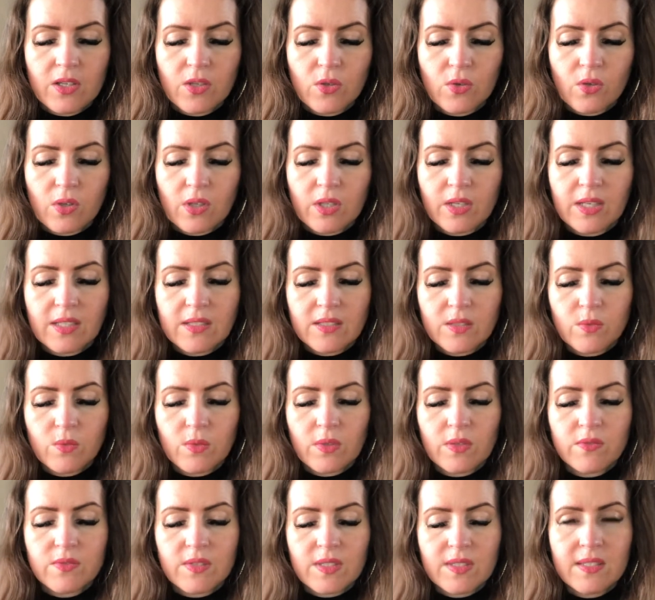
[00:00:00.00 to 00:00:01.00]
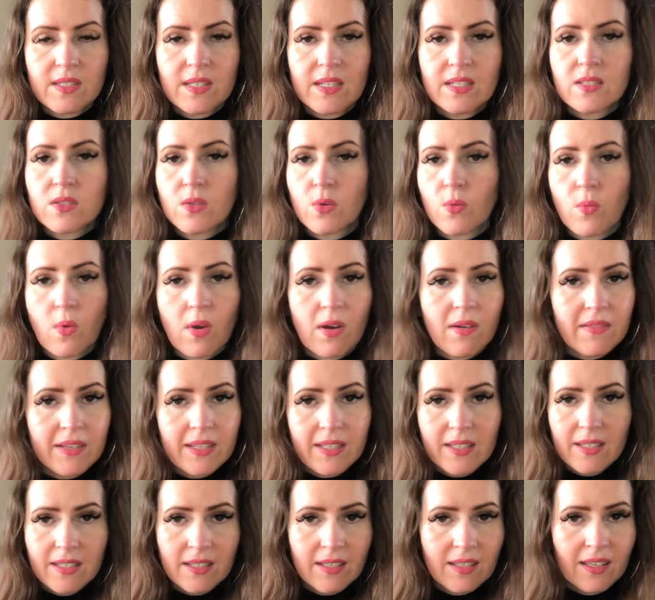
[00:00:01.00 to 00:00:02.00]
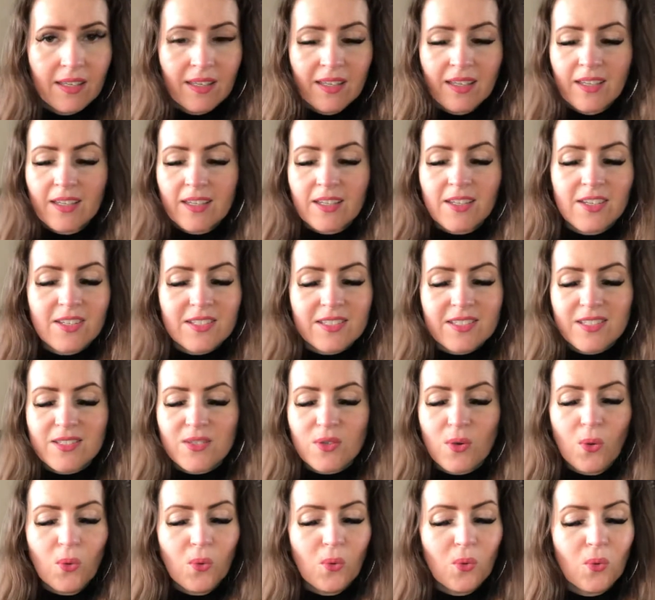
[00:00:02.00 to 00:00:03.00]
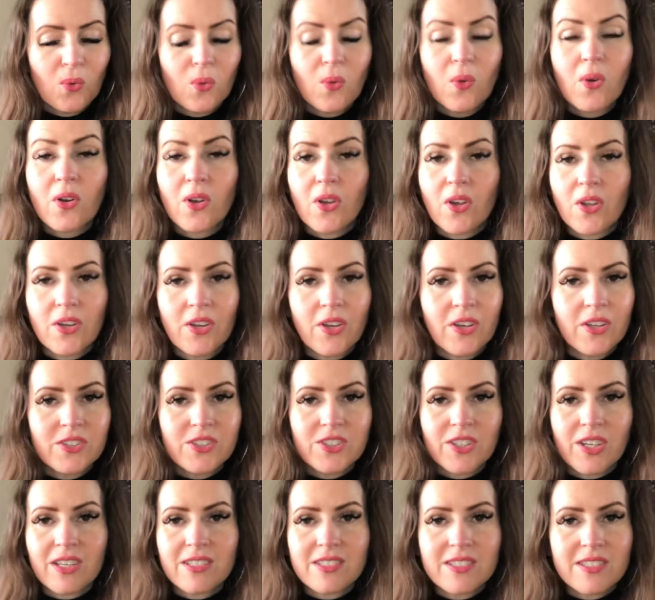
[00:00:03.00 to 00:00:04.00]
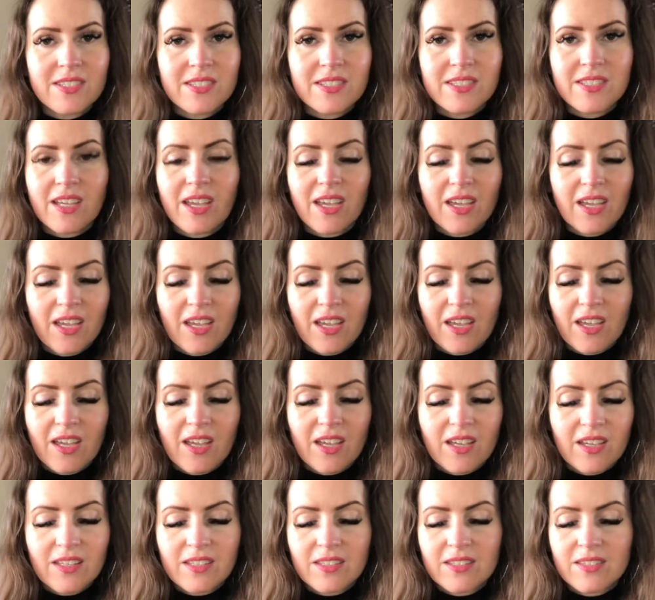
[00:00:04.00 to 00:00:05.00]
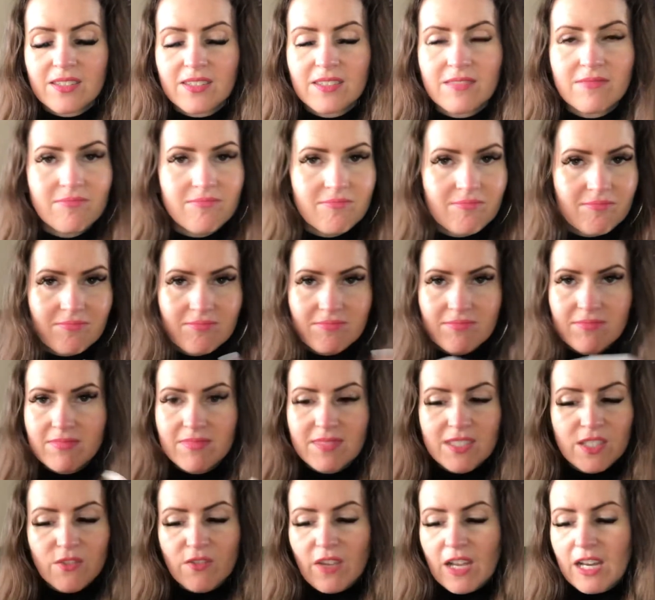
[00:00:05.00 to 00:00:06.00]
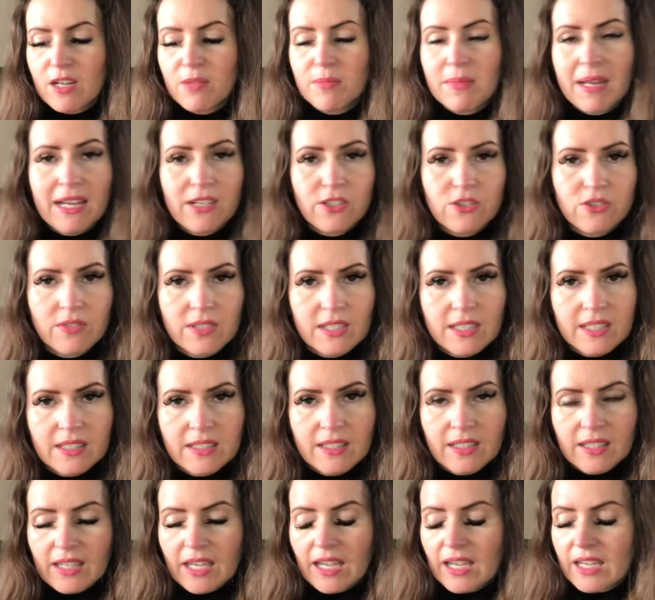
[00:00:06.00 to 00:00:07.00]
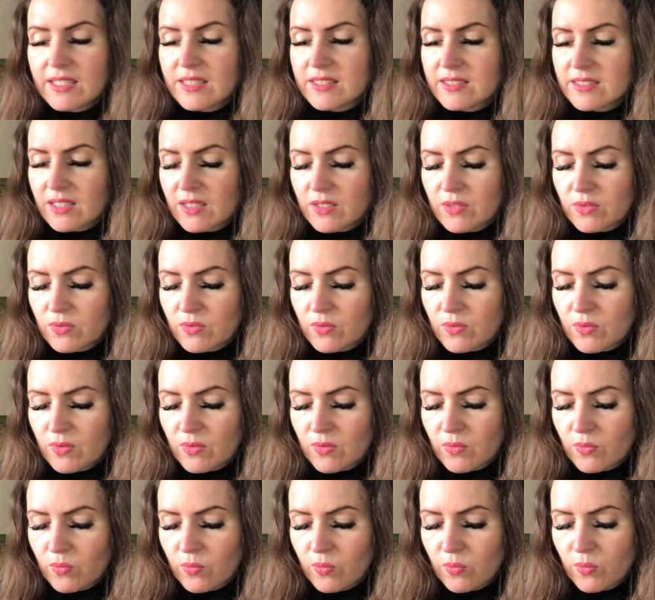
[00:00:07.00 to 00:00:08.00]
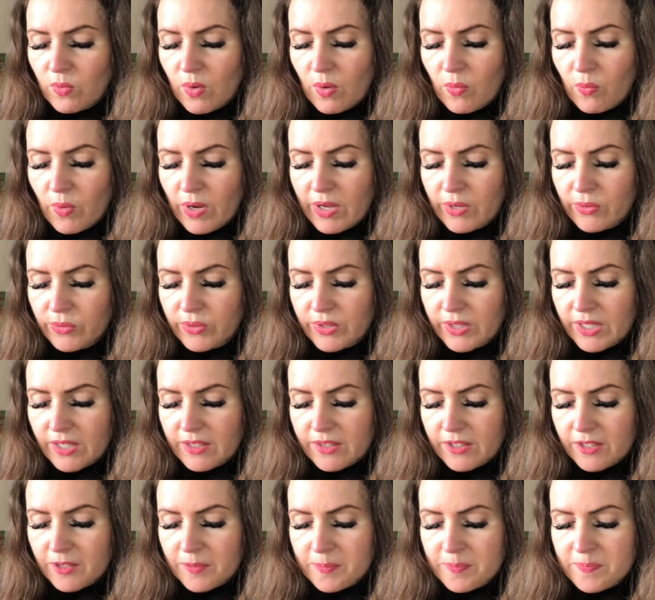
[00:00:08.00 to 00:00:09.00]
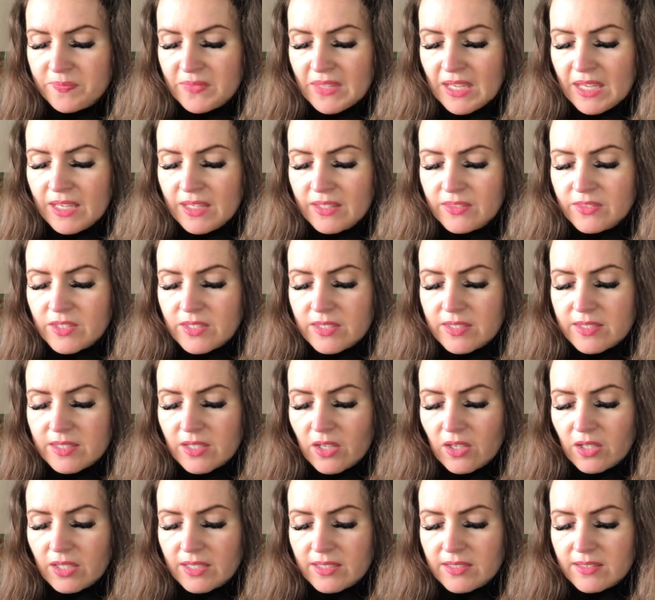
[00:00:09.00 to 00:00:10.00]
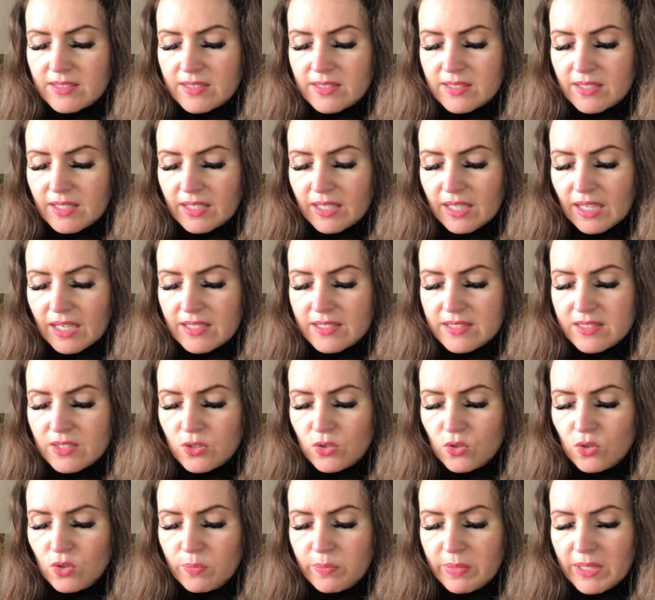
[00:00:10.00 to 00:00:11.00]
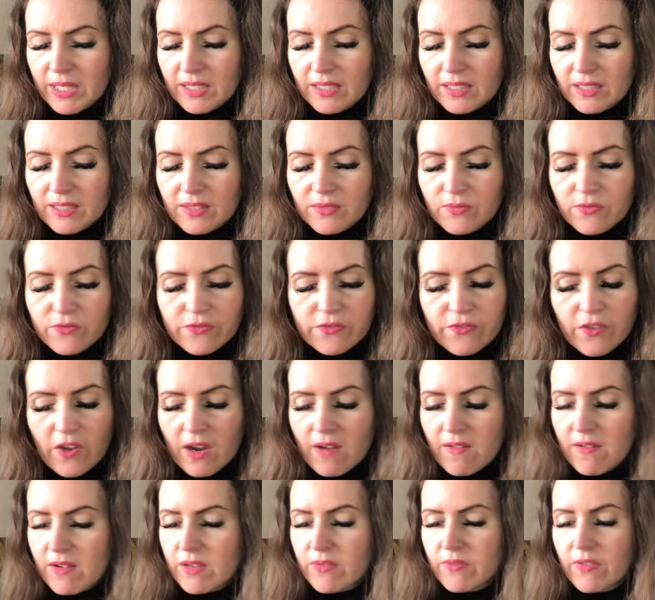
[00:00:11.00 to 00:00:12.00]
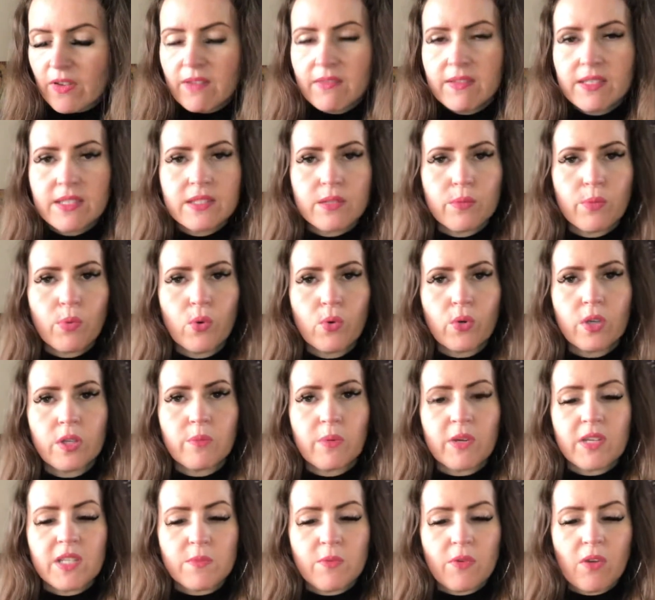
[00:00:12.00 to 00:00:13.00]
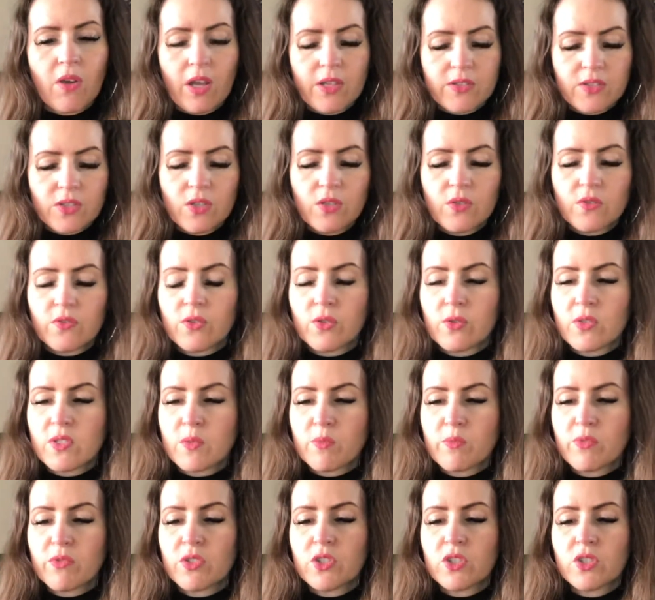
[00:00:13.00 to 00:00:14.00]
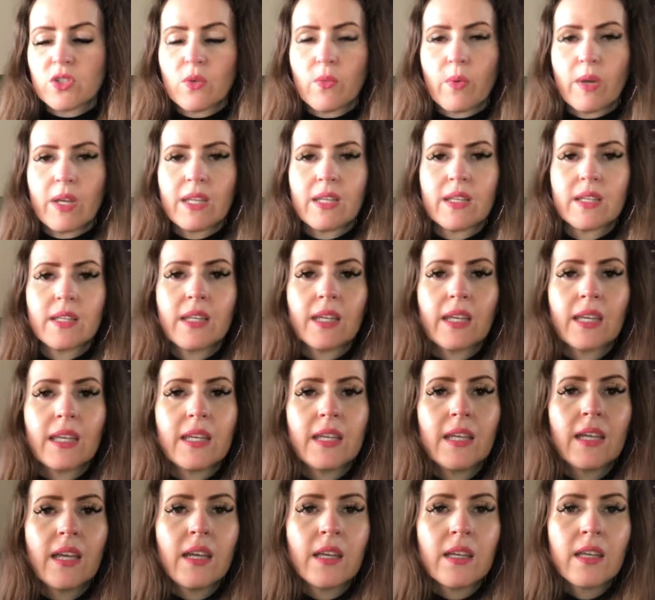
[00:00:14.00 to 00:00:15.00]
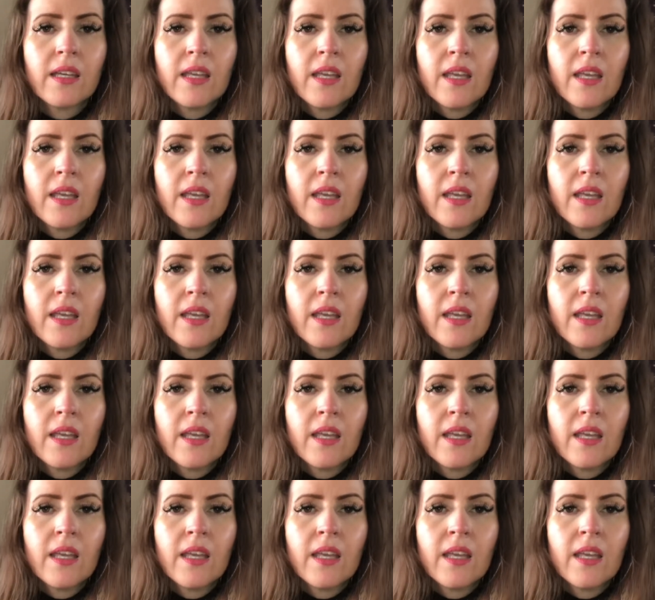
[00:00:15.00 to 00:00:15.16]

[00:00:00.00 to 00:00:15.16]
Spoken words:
you're connected with doesn't need to worry because it's all gonna just develop naturally, okay? So one way or the other. The sight, okay? So you're being very, very supported by spirit. I do feel spiritual awakening here.